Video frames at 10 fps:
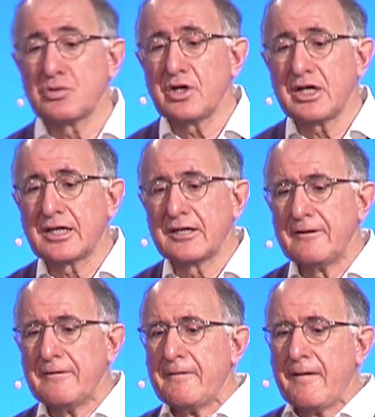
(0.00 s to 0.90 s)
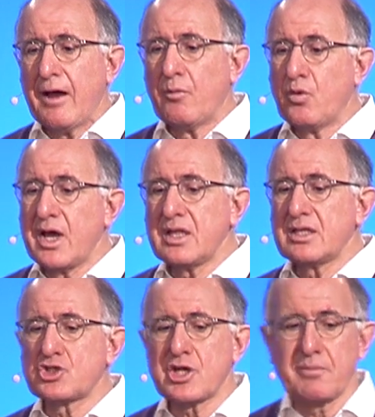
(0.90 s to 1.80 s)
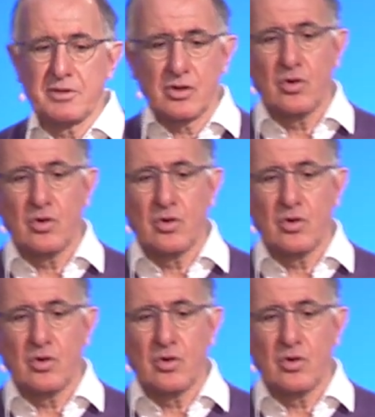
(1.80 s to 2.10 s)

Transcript: work when the chairman